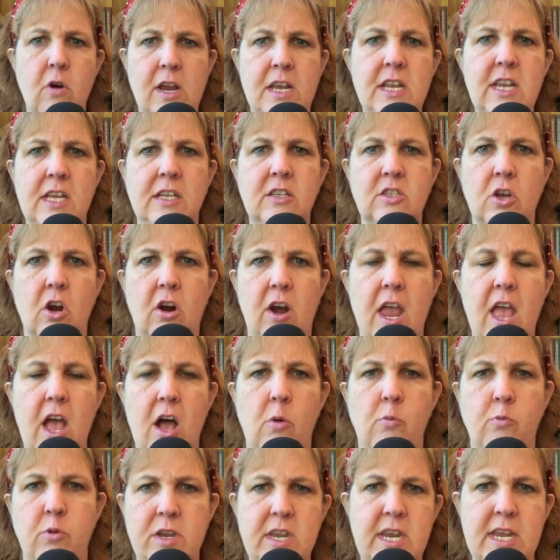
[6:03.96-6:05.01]
needs our
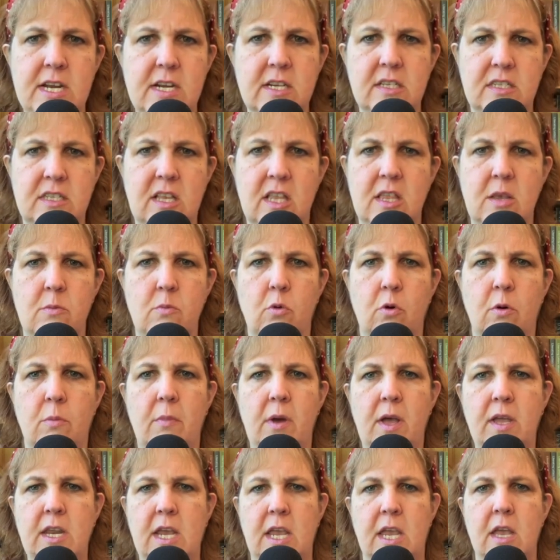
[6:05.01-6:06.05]
help. We need to send them more
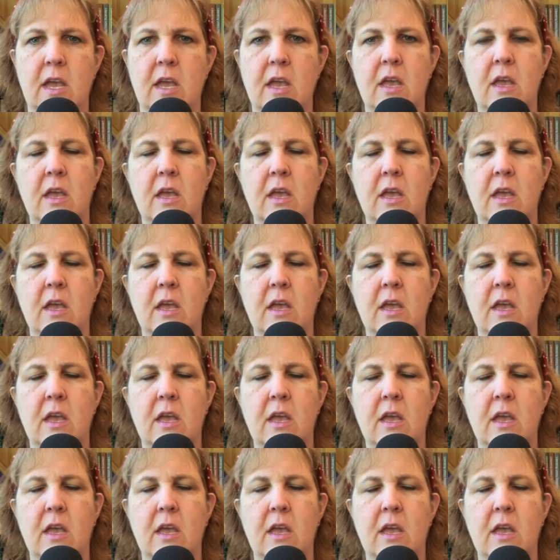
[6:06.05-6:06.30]
money.